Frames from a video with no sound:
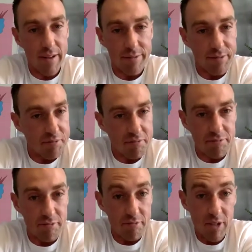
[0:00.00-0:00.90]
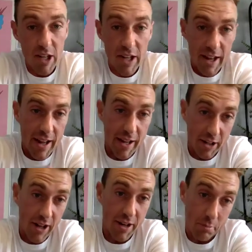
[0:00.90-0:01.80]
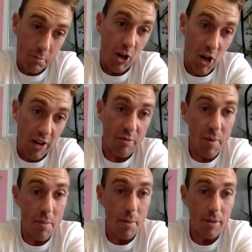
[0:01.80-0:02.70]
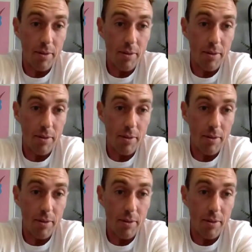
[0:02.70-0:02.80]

of a lot of people.